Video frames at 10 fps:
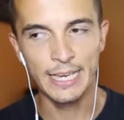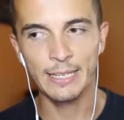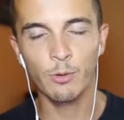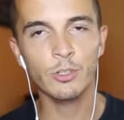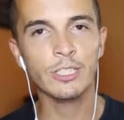
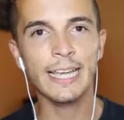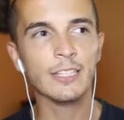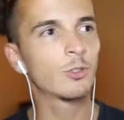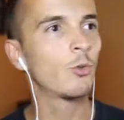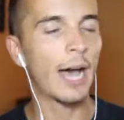He was
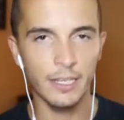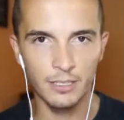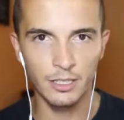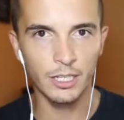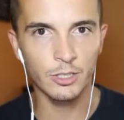nice to
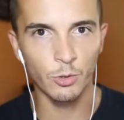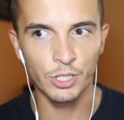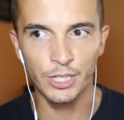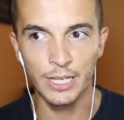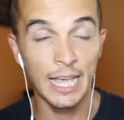us, the
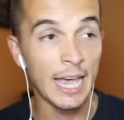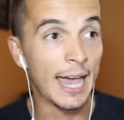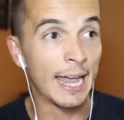associates,